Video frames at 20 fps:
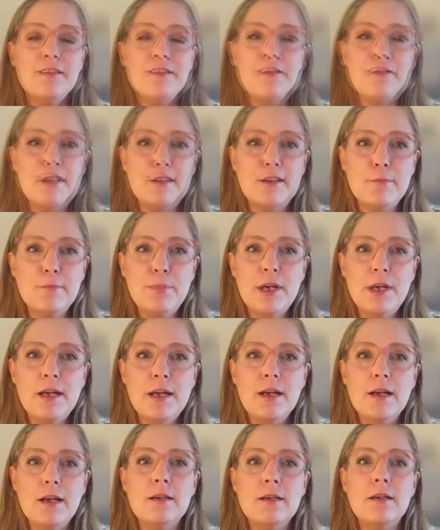
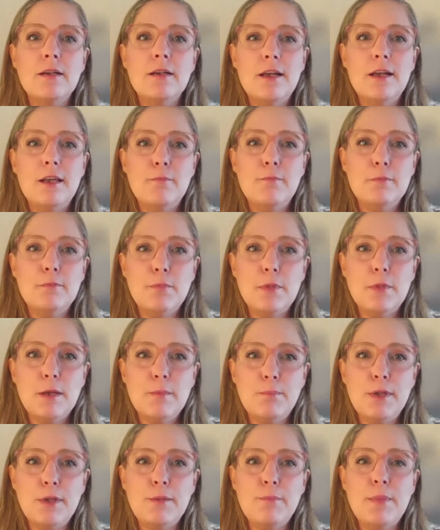developing and
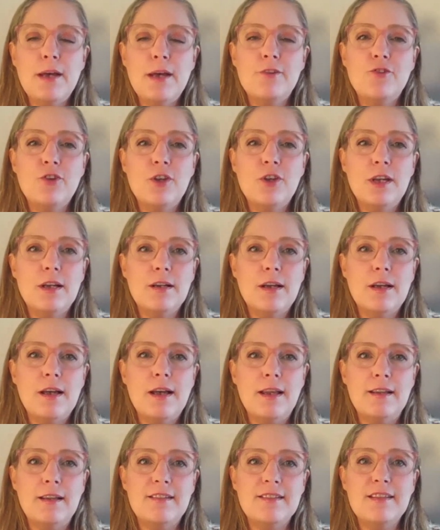implementing
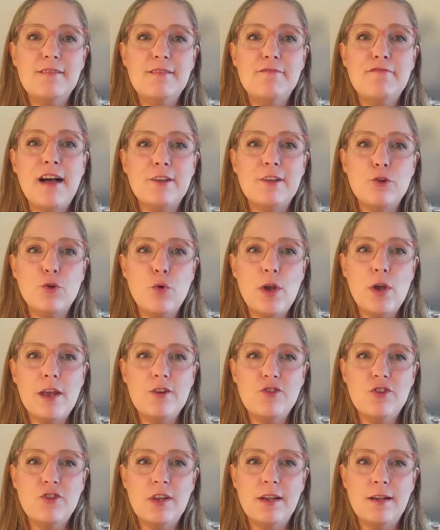and
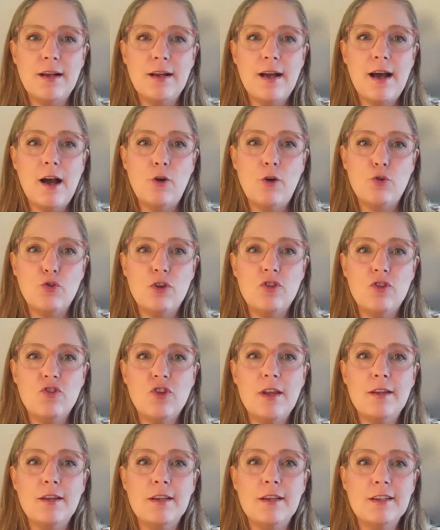evaluating outreach
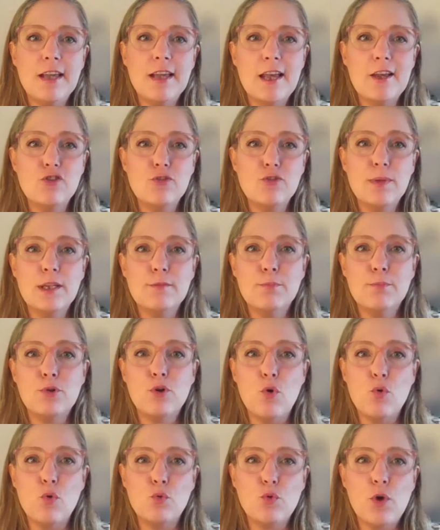and engagement
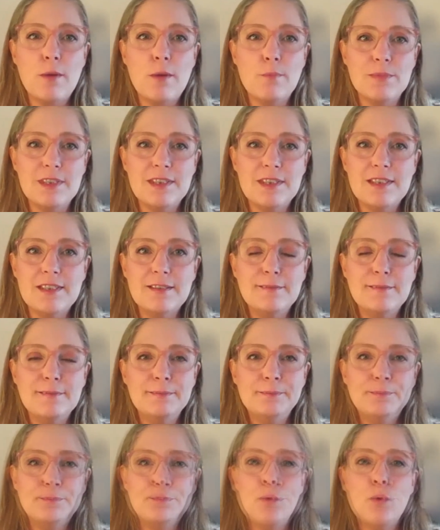programs,
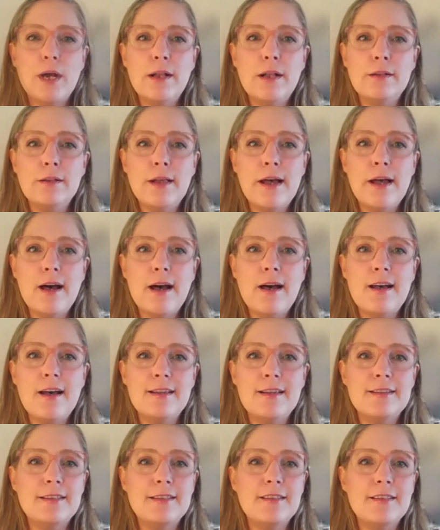as well
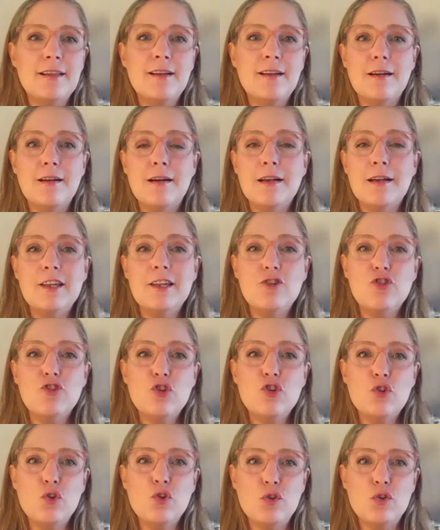as
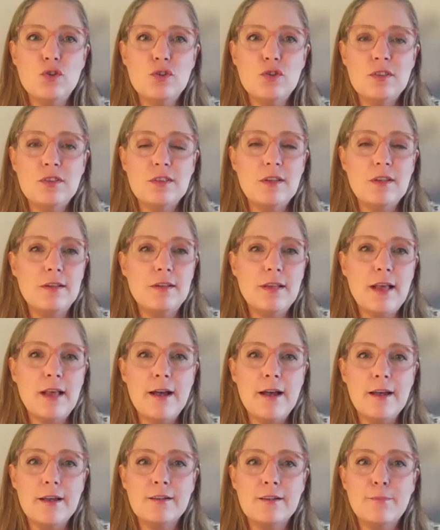issues
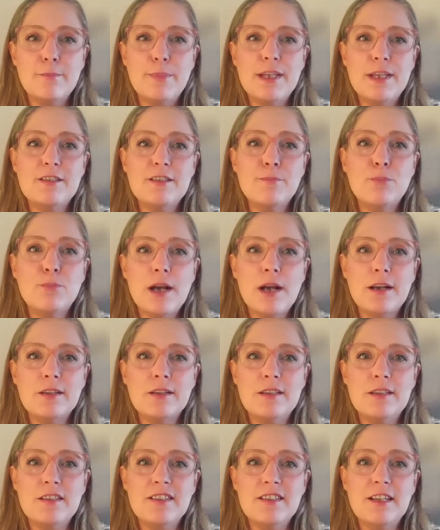like best
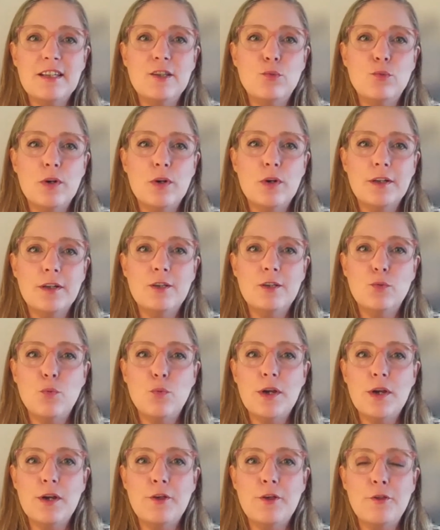practice in working
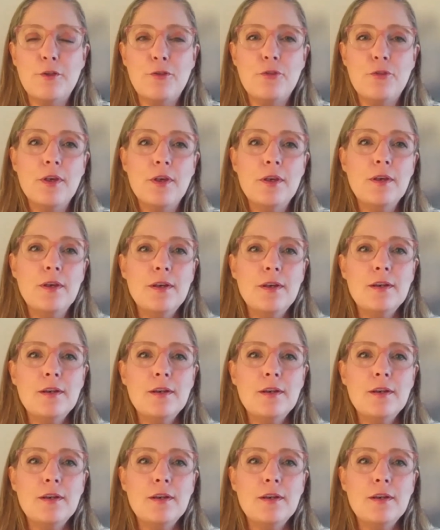with